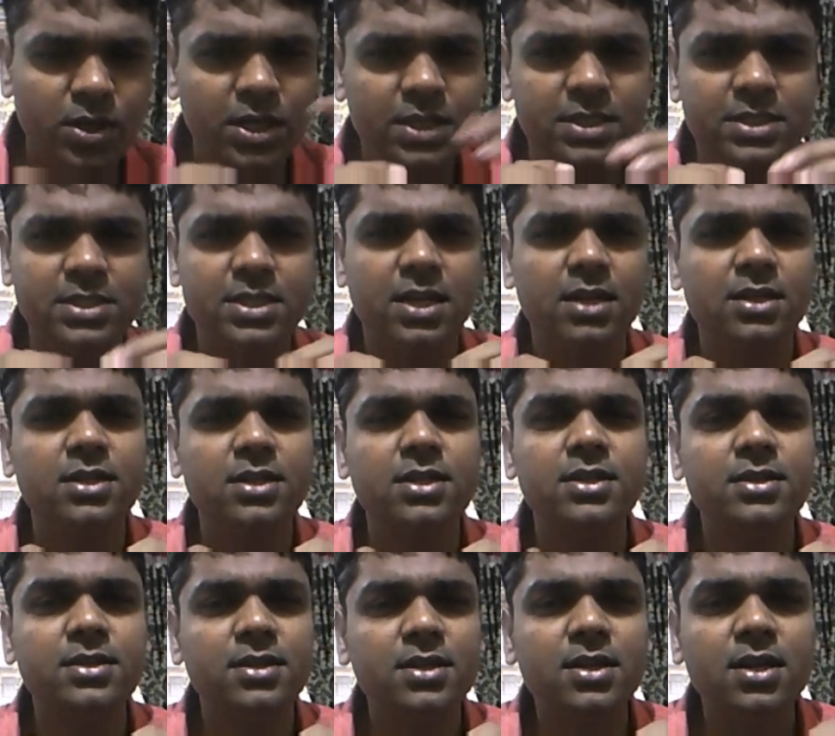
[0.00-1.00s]
it started
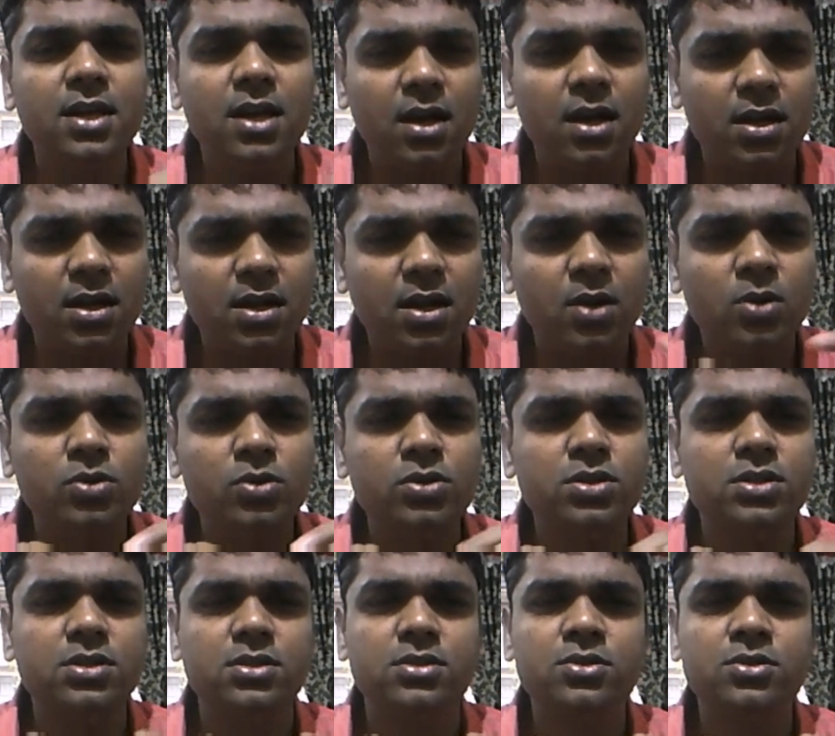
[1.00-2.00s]
around
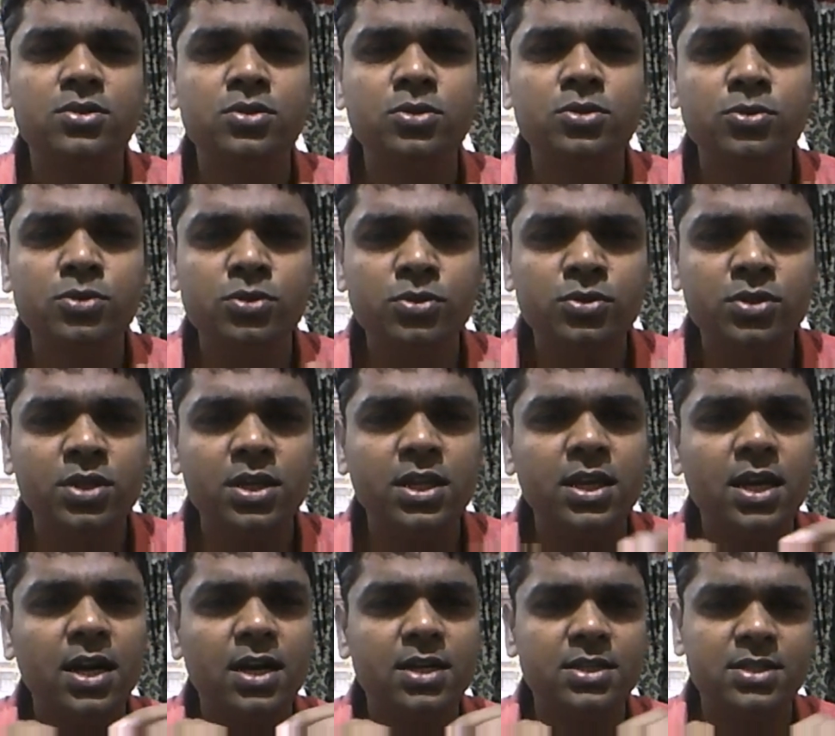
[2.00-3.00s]
2 to 3
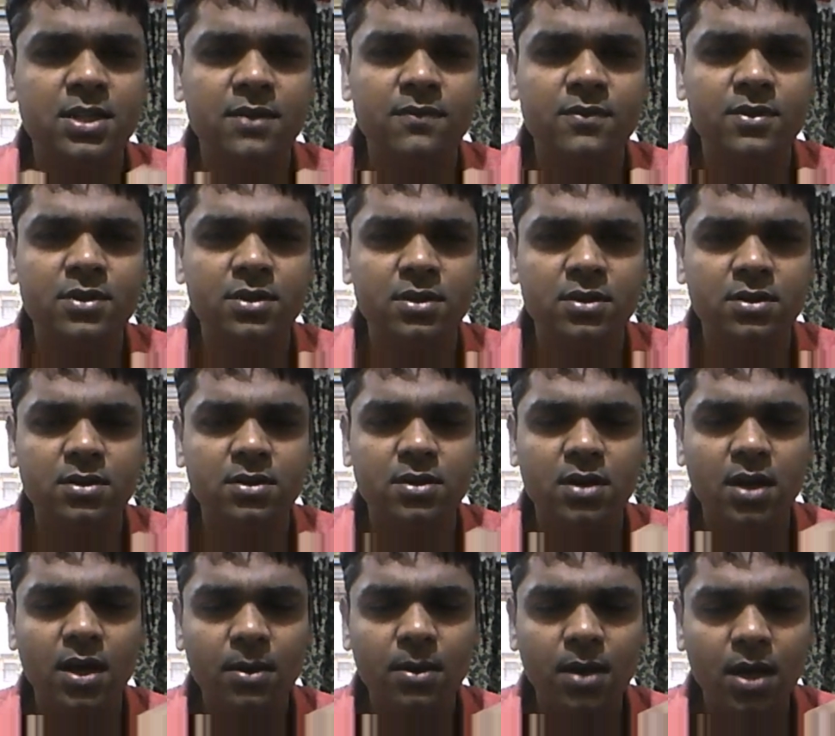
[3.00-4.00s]
hours
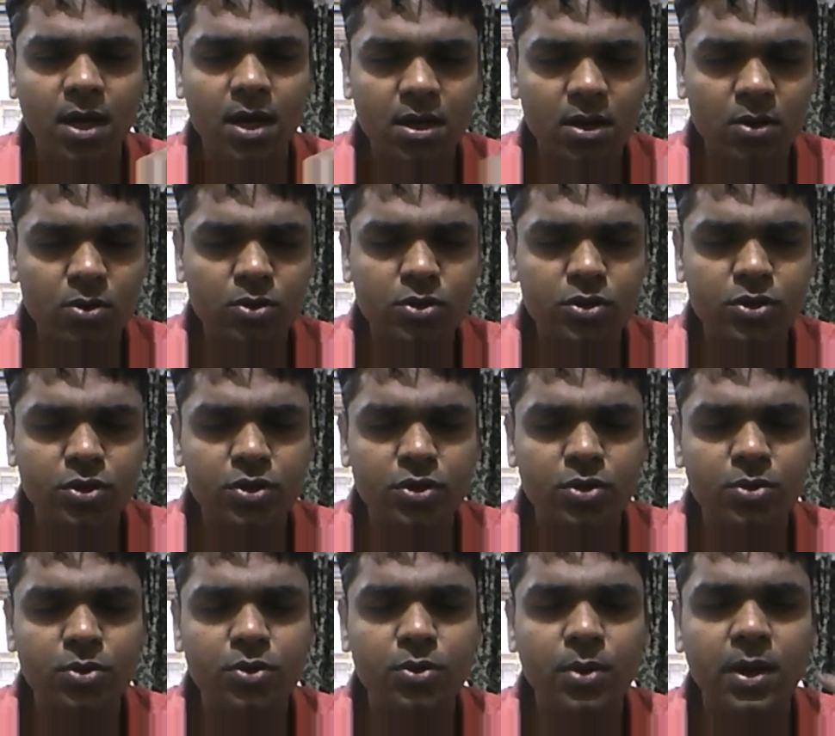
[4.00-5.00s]
around
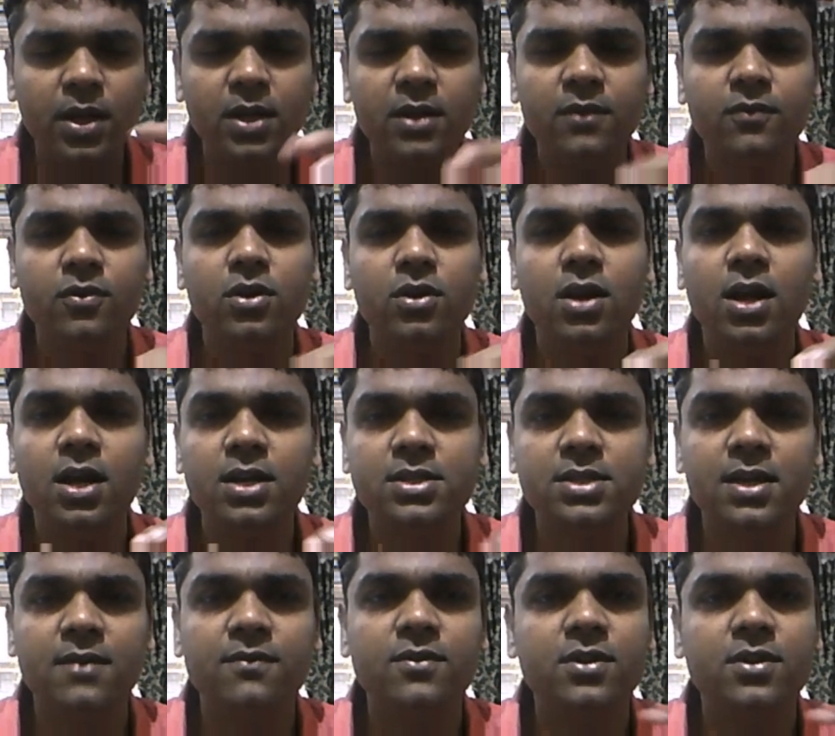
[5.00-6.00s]
24 hours
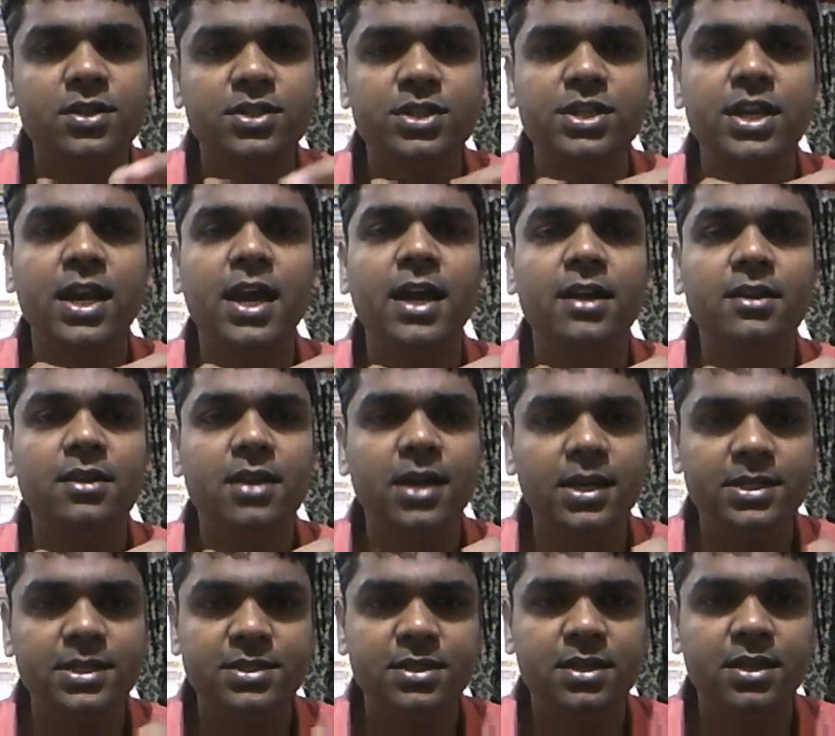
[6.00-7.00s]
after she had the
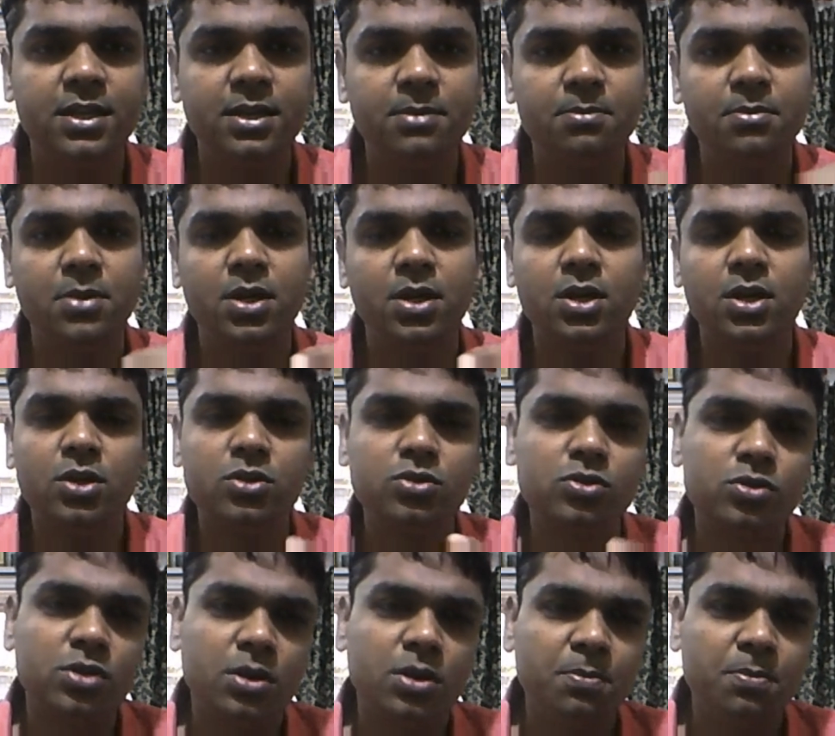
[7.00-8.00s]
ice cream. So
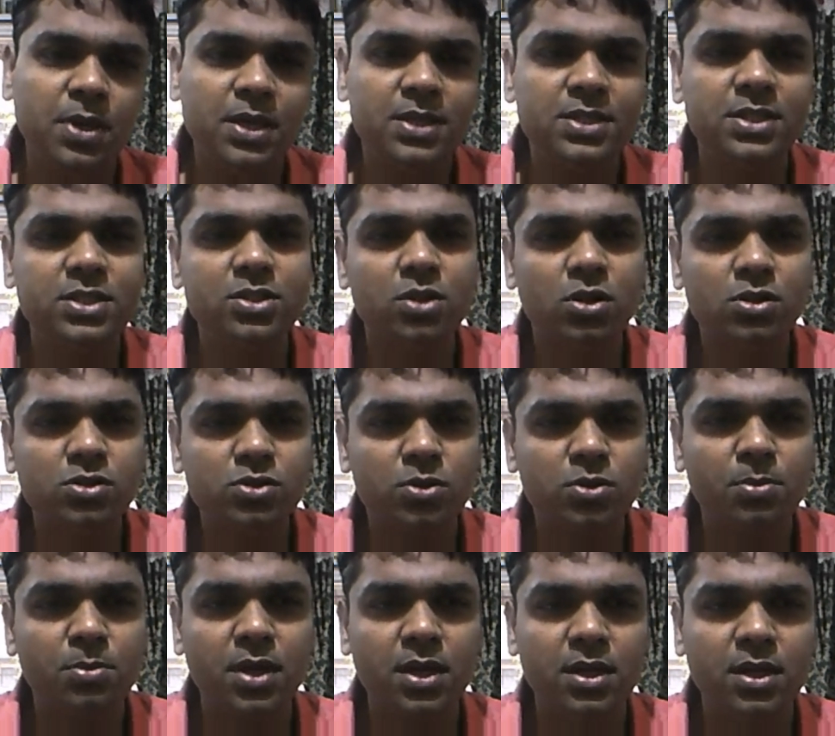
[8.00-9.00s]
the pace is also
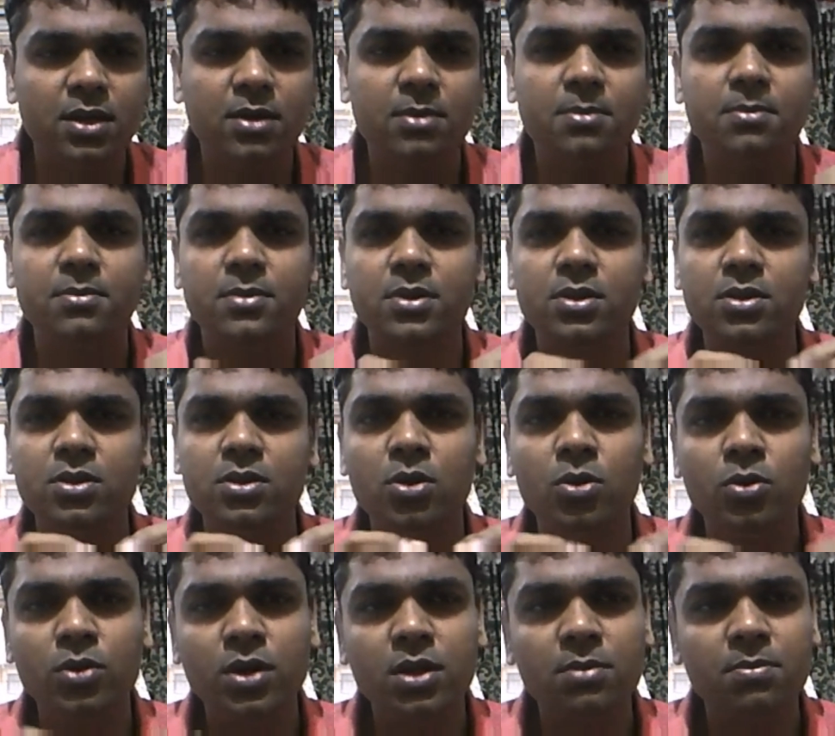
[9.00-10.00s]
medium. The
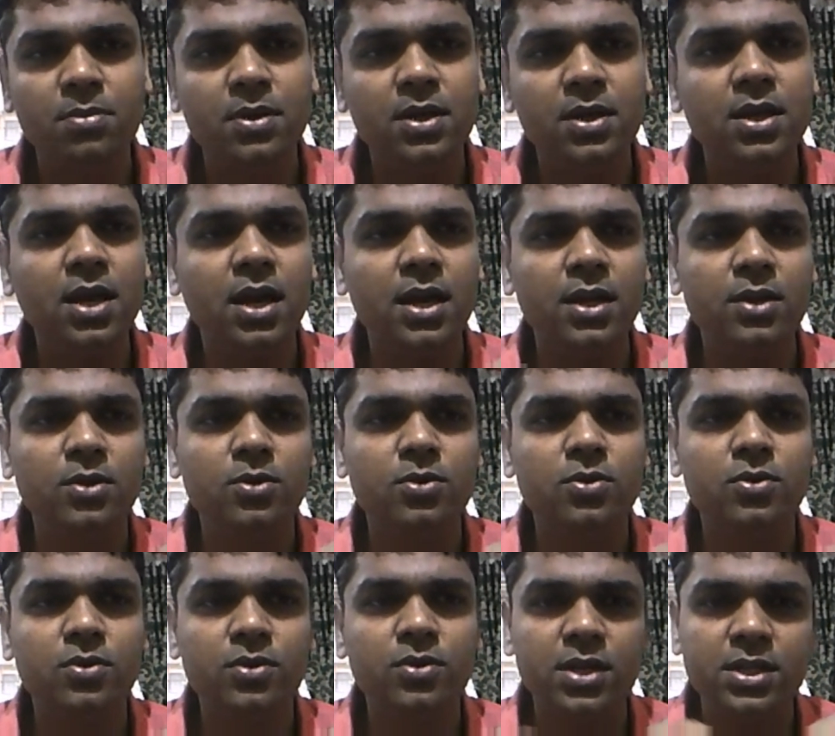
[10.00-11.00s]
ODP I know
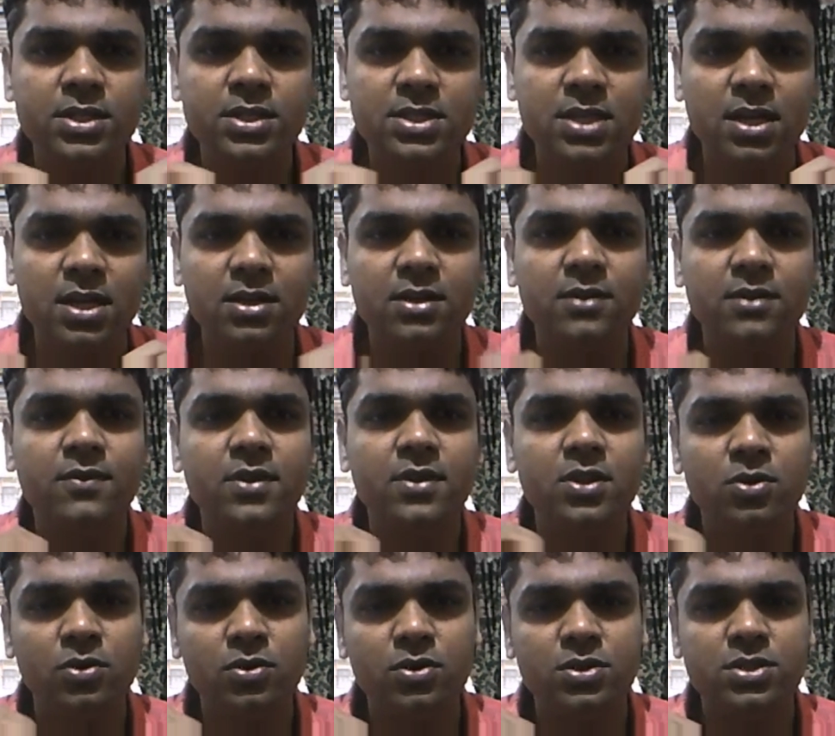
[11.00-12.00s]
it started with
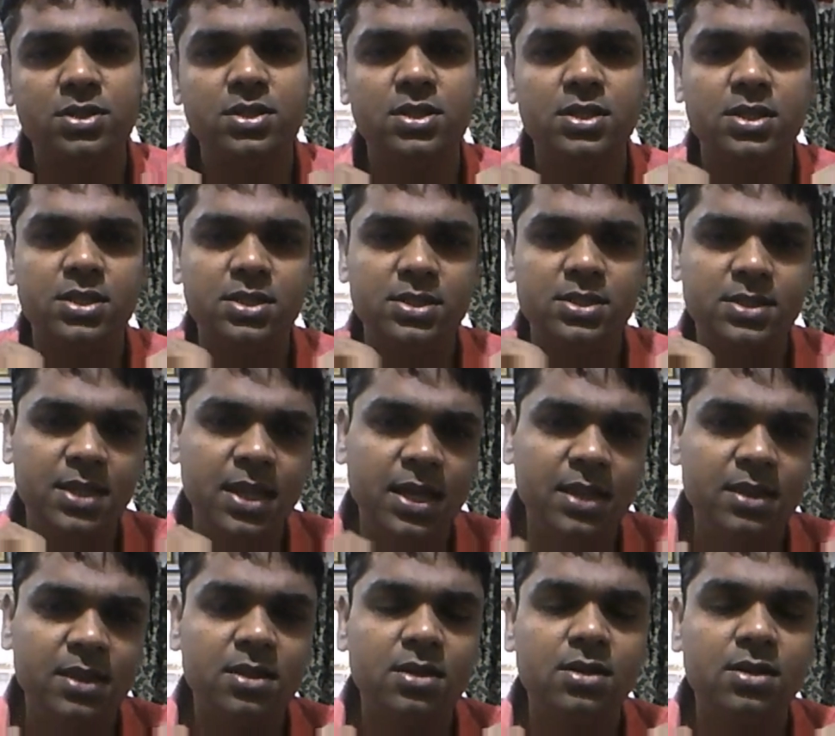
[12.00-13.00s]
hoarseness,
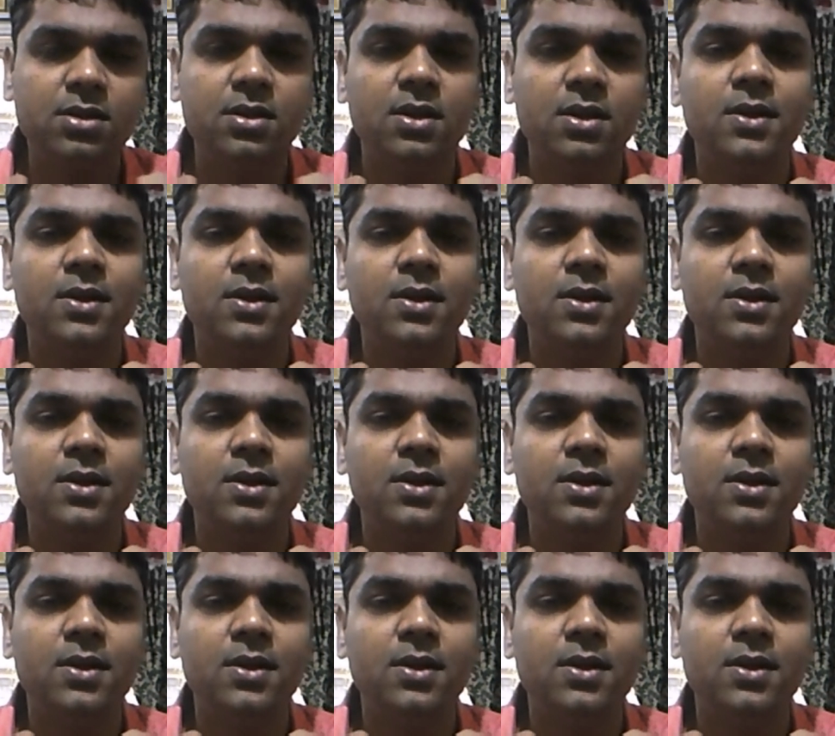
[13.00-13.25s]
then the